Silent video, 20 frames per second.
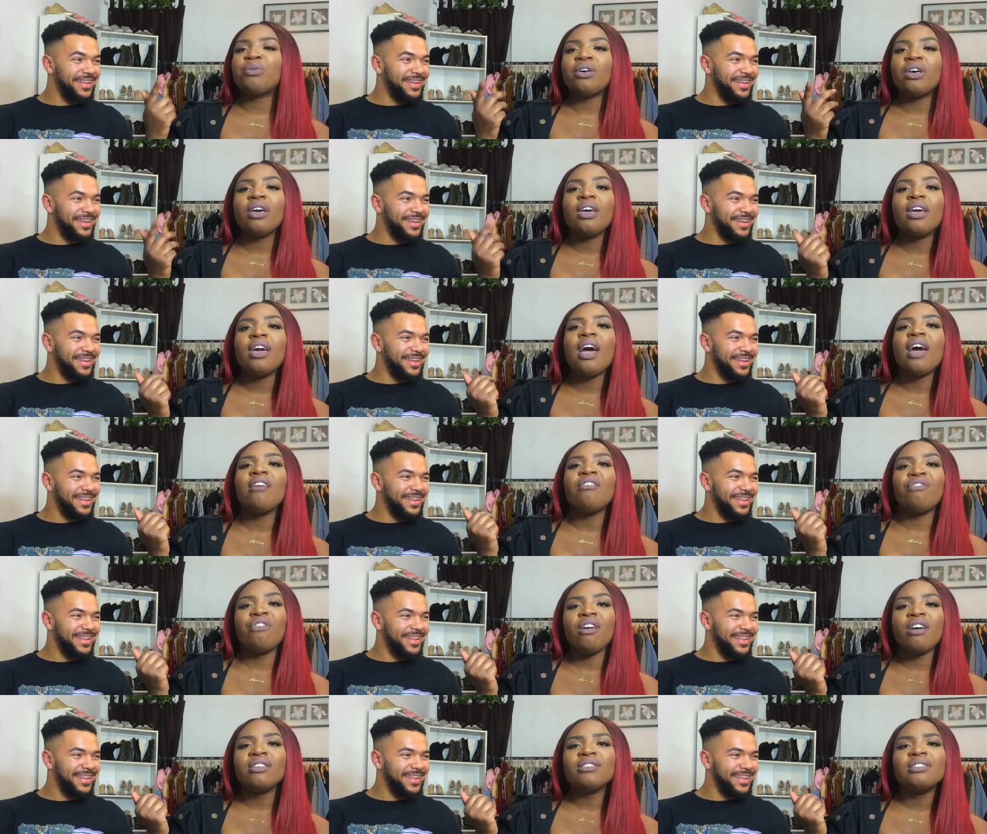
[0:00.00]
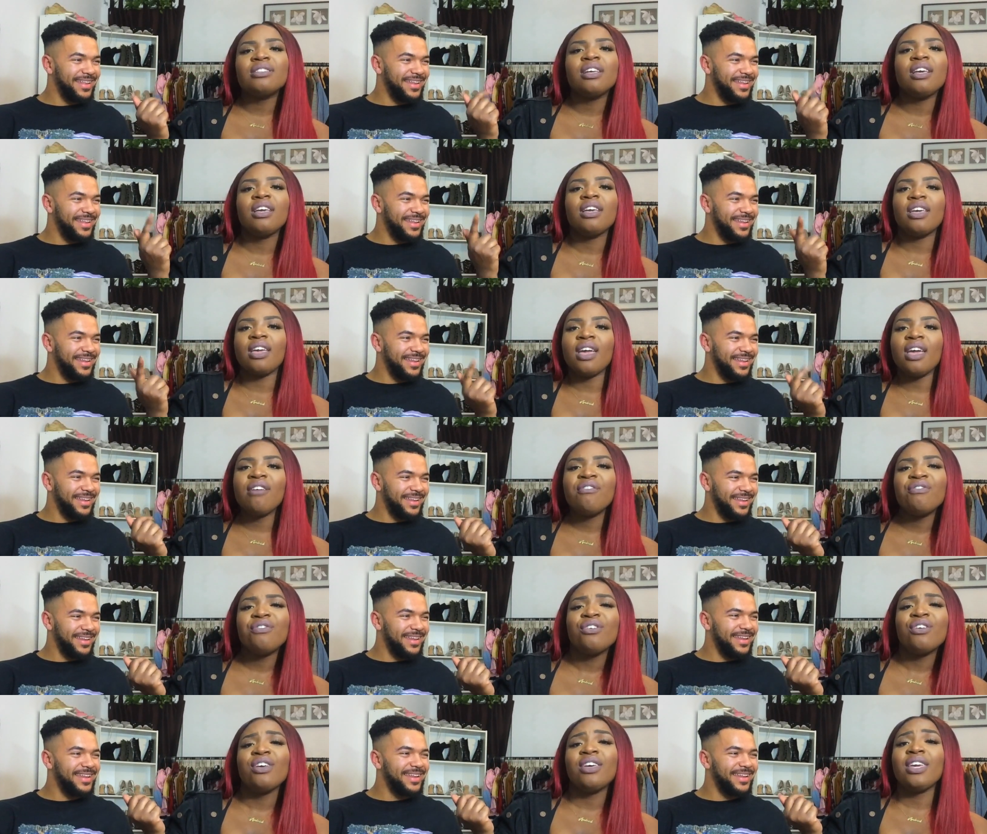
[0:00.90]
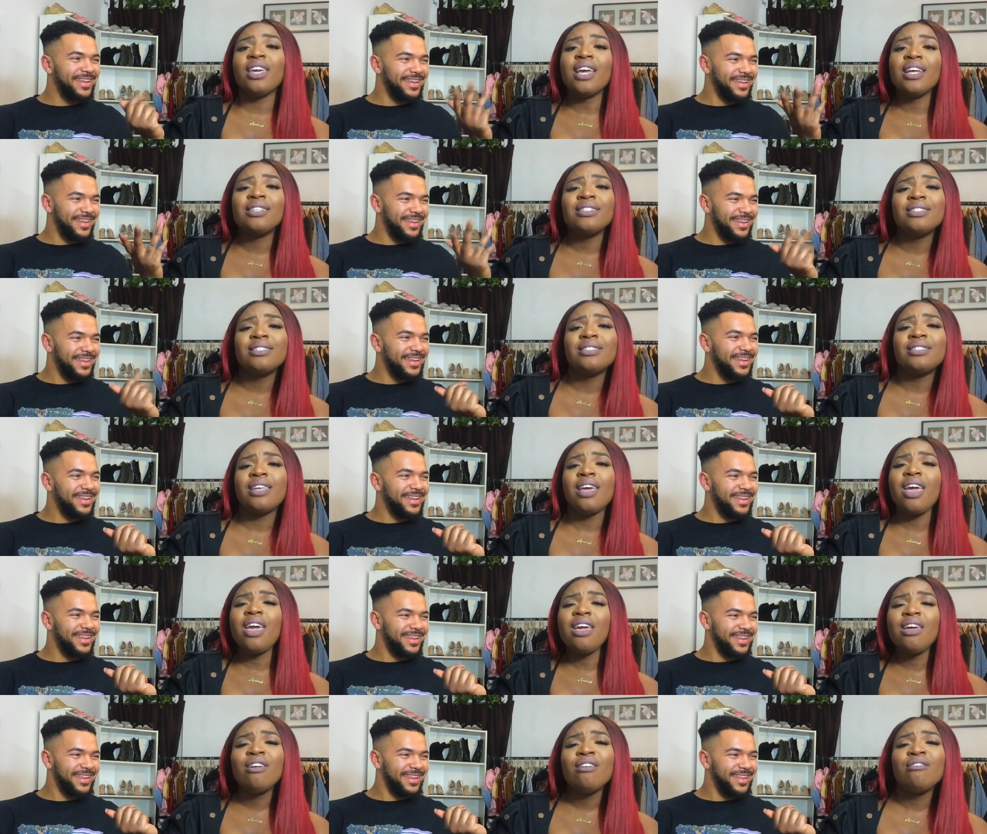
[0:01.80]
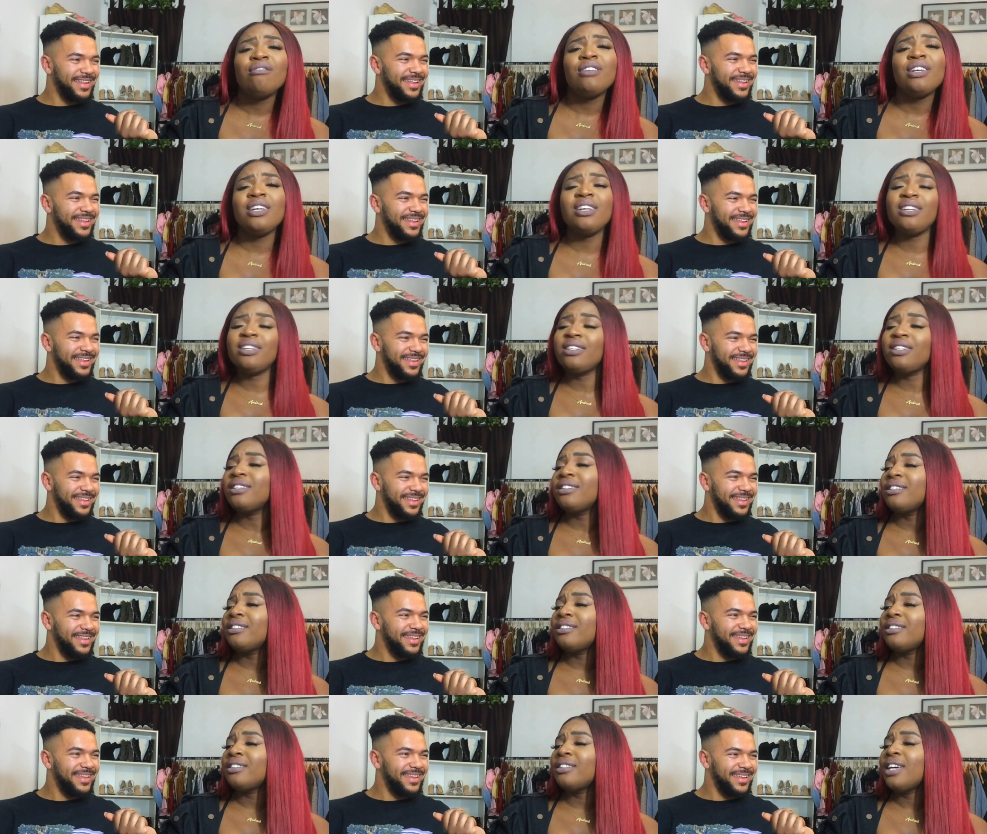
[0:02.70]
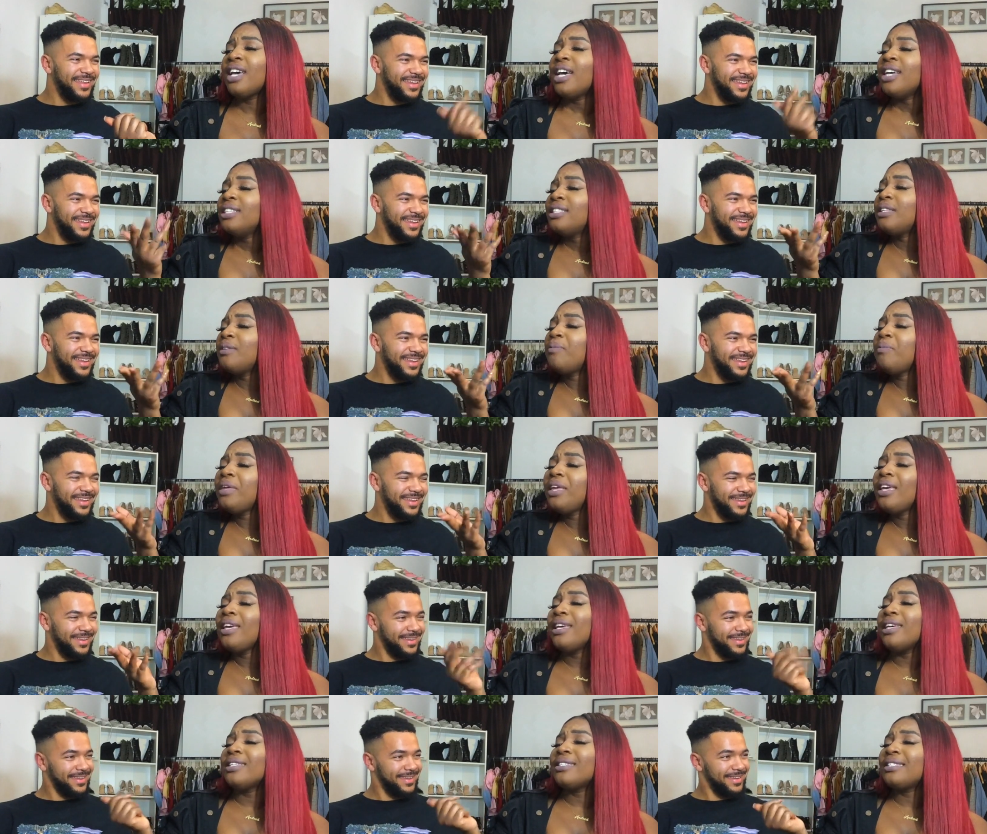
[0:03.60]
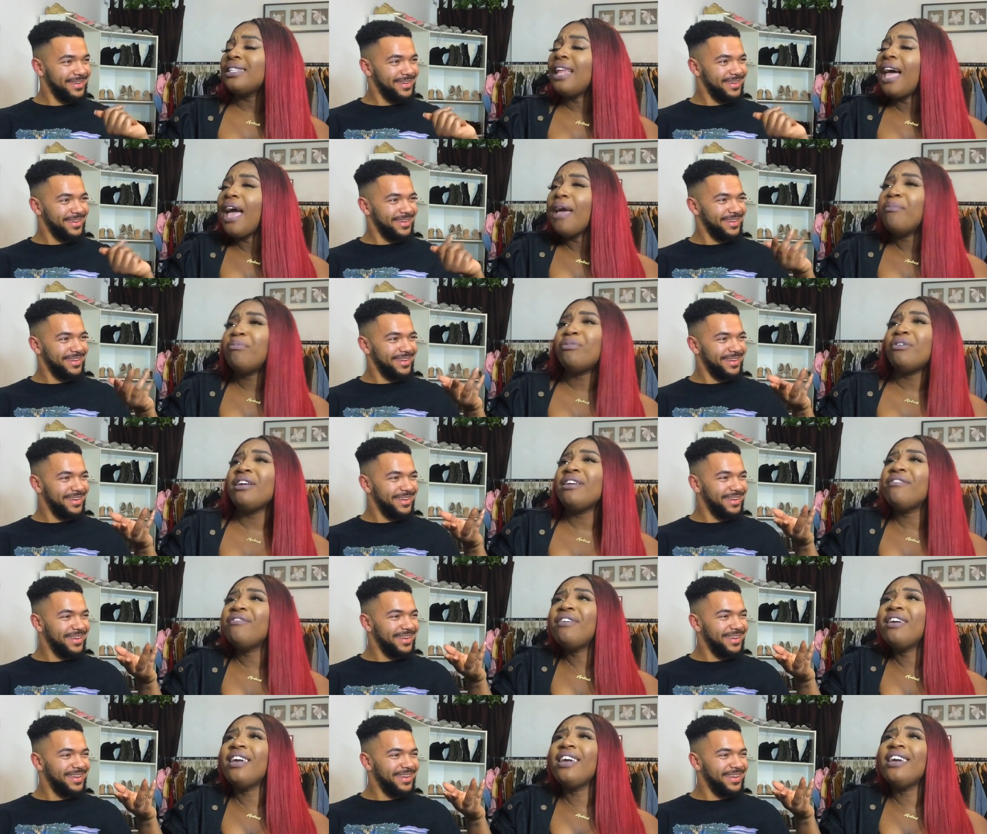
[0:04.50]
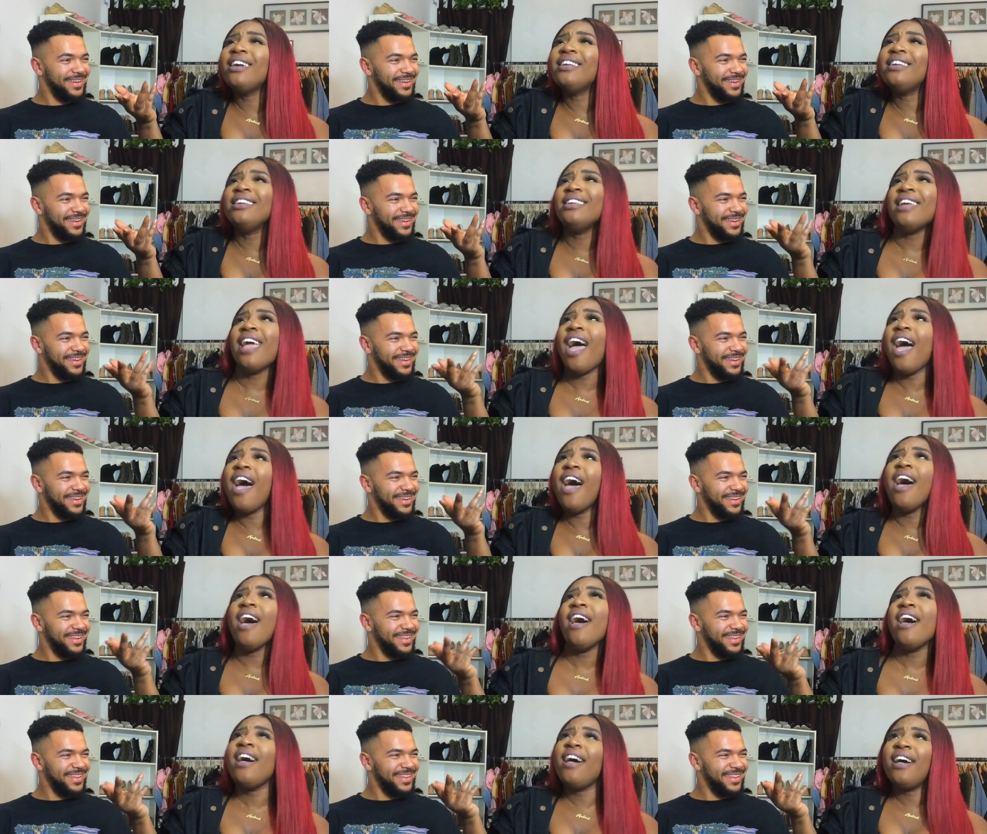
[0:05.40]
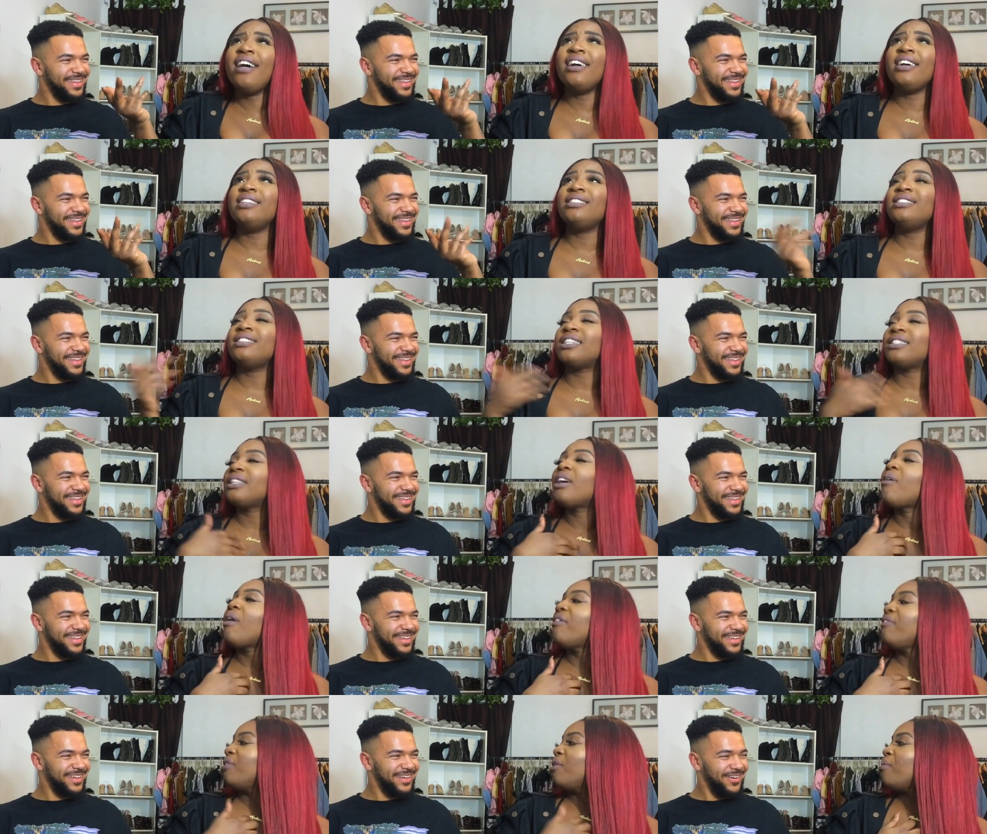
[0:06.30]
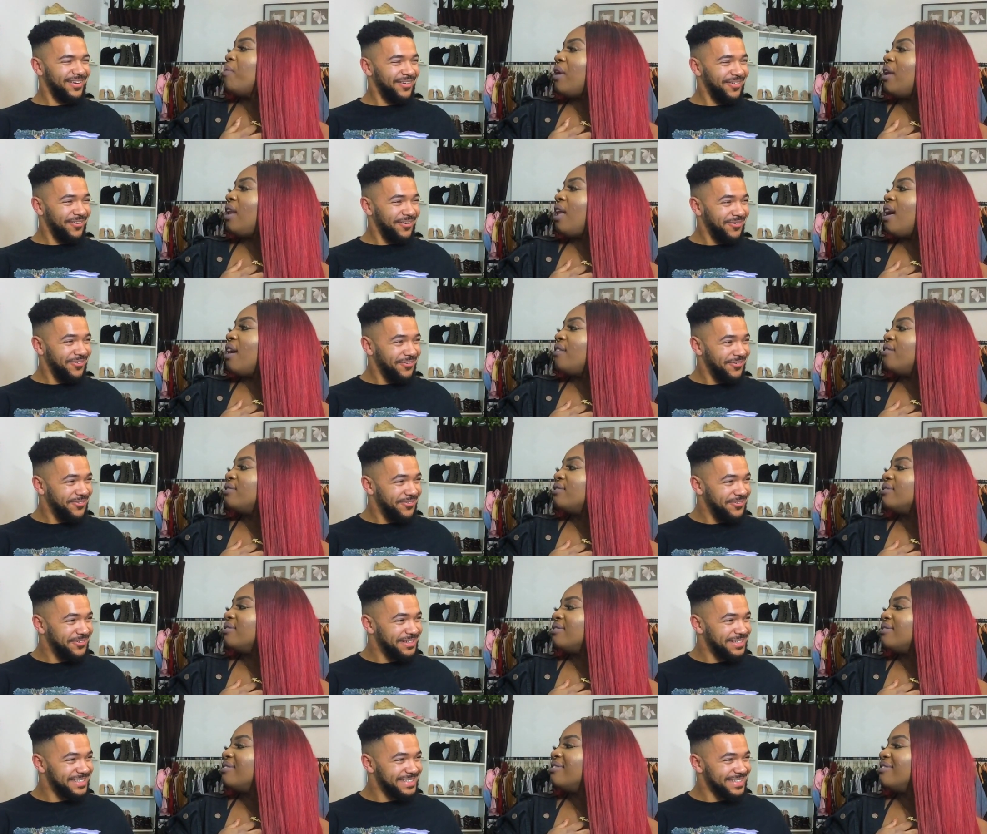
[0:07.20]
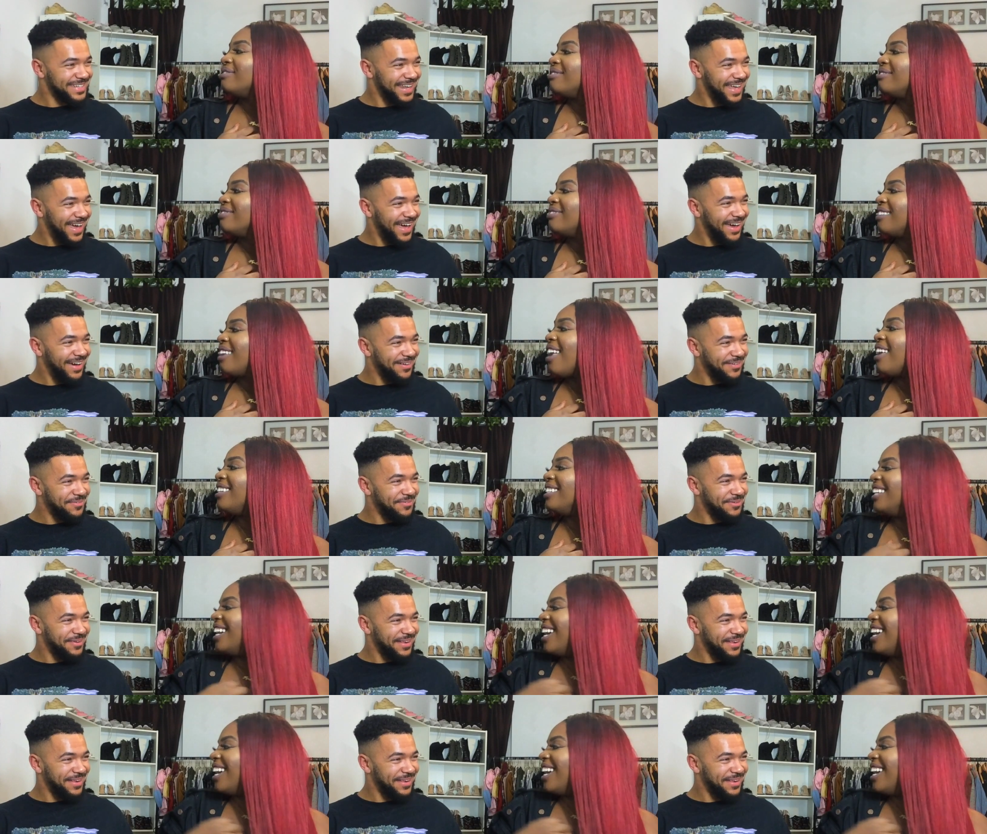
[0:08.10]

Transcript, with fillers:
Speaker 1: put God first and can't forget to stay real. To me it's like breathing, yeah. That's how I feel about life. Oh, snap!